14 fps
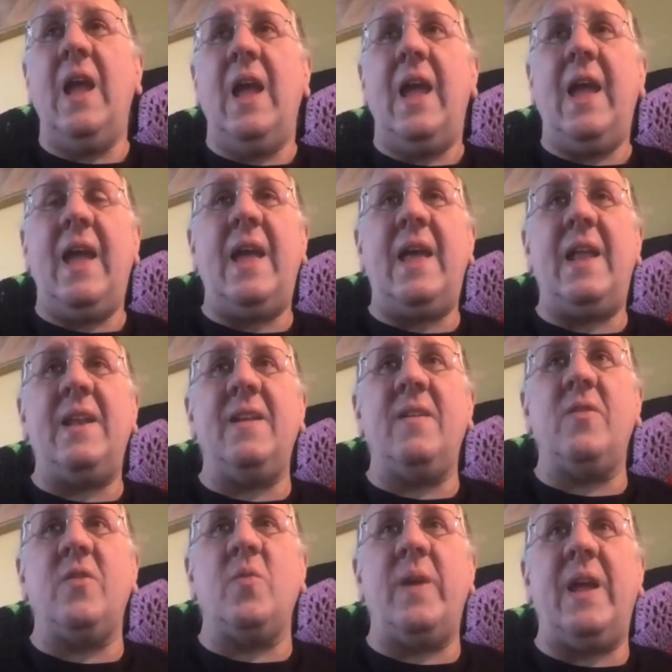And
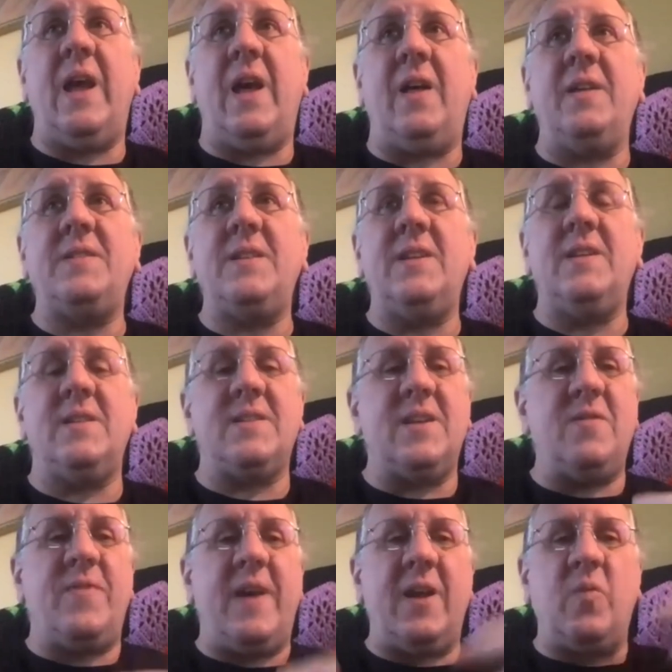the reality is, in
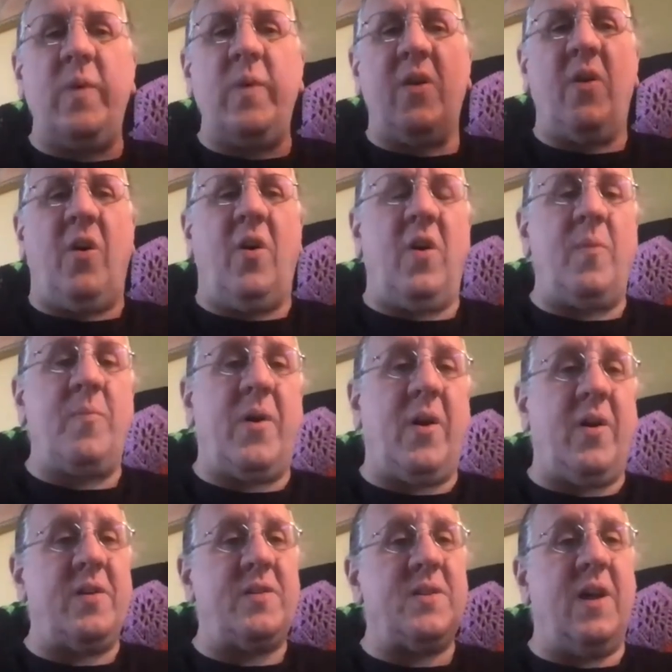fact, we are all
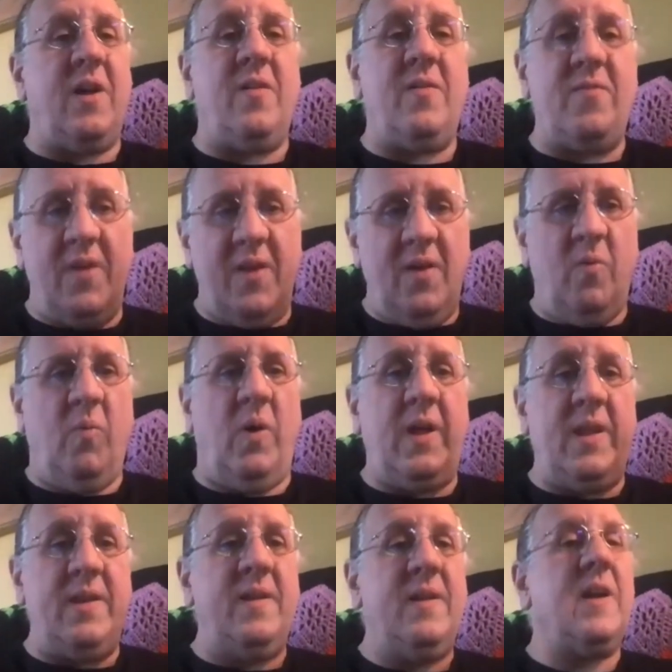part of
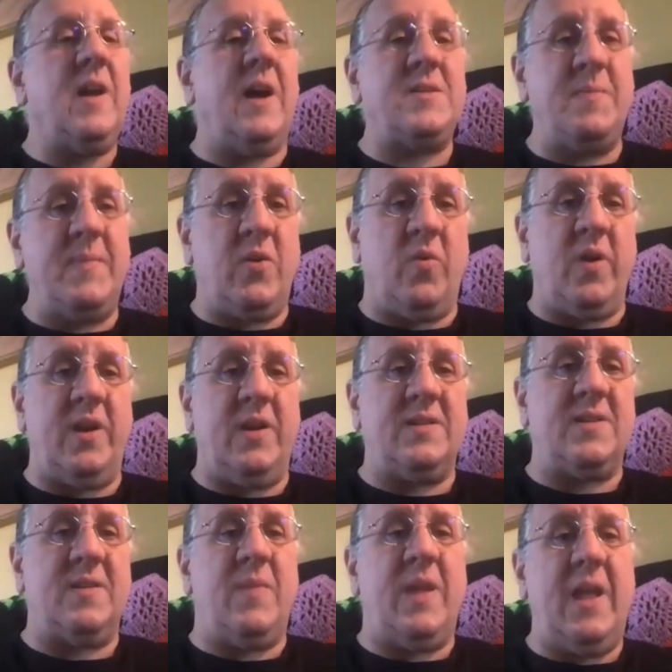one cosmic
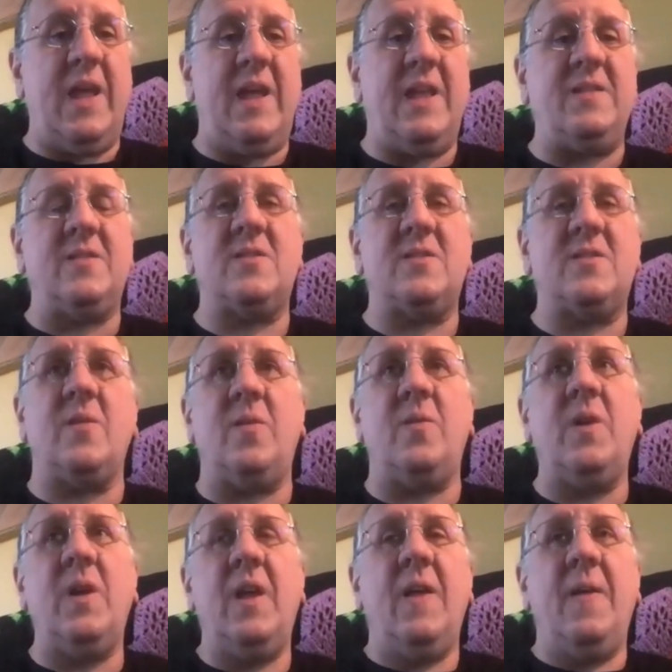organism. And so
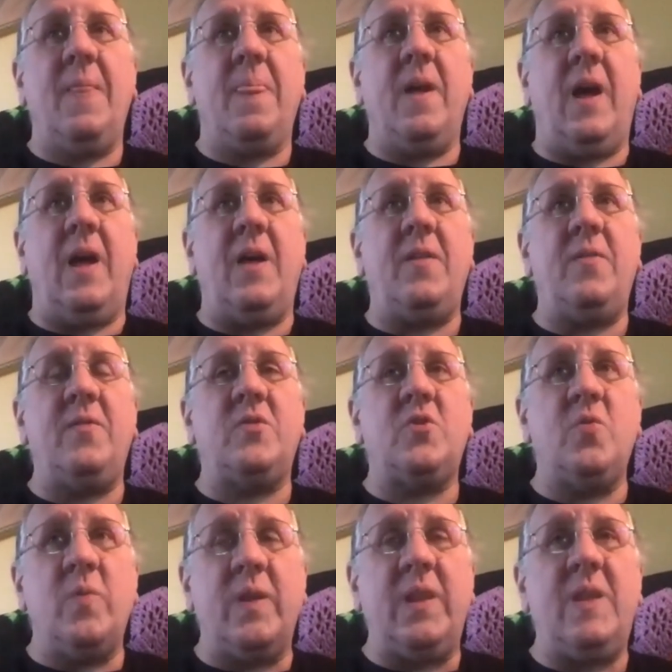to
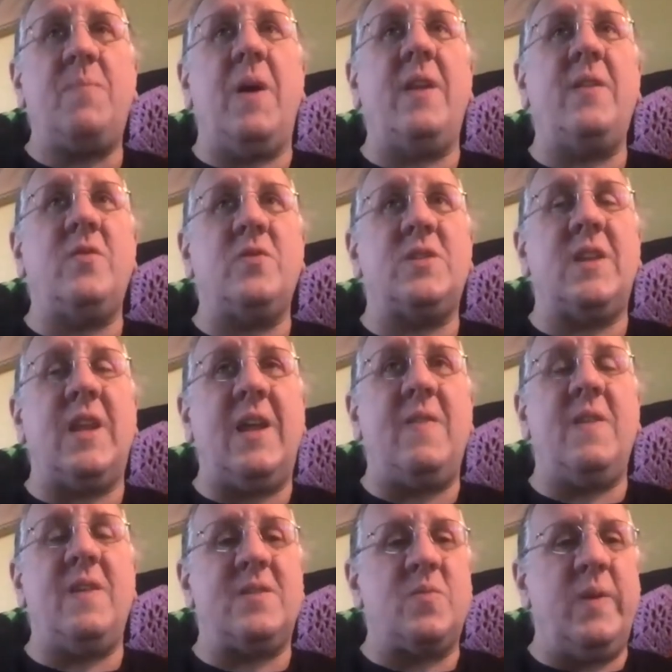really understand
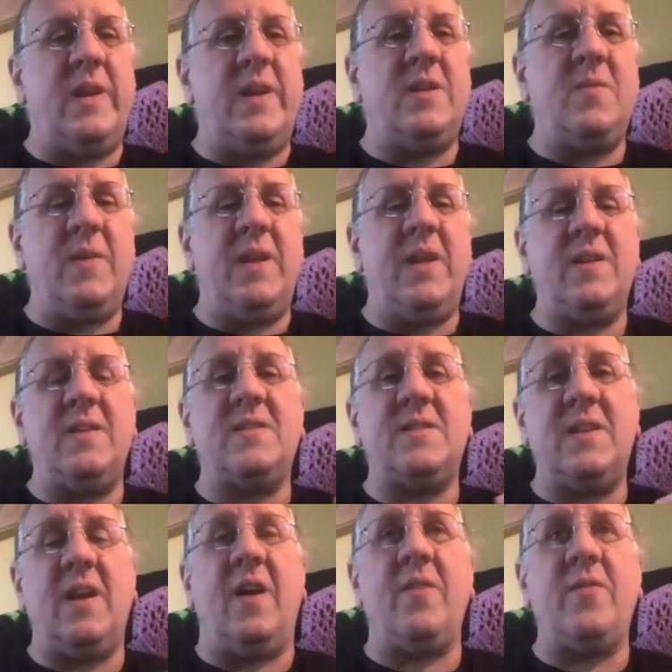this, we need to begin to
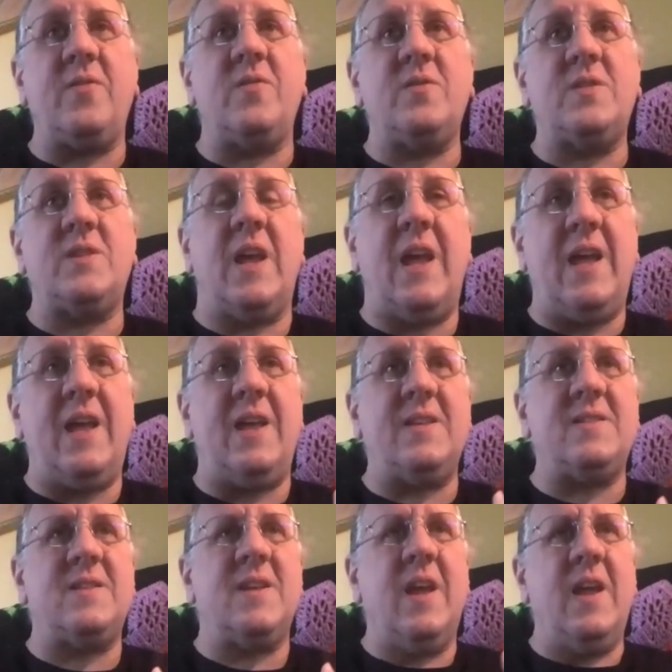see others as